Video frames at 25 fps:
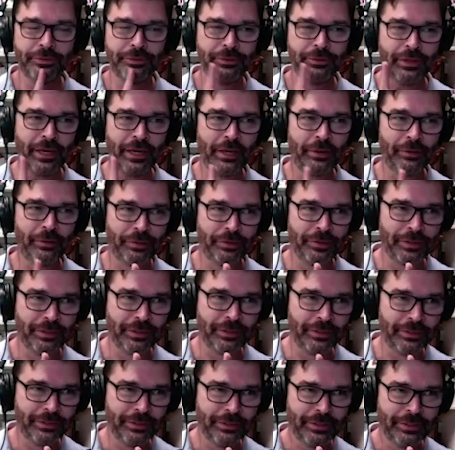how
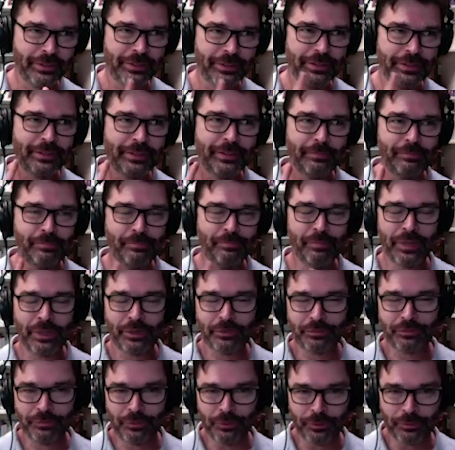the
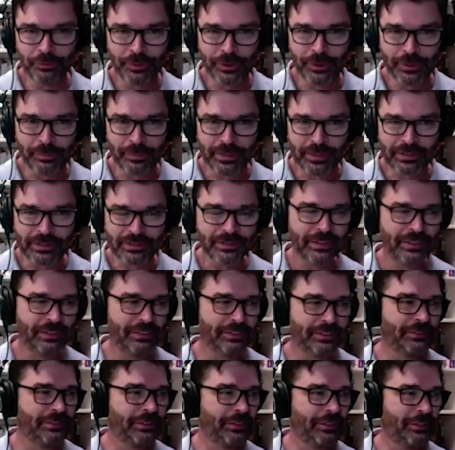metaphor really makes
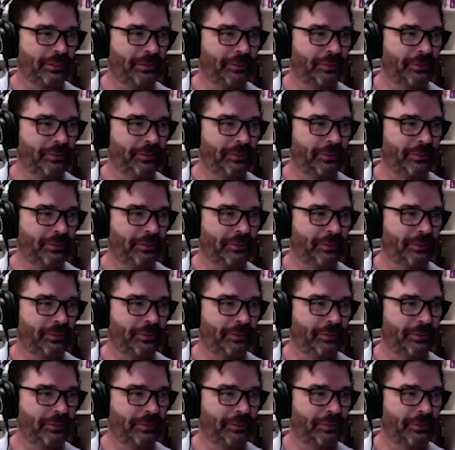sense,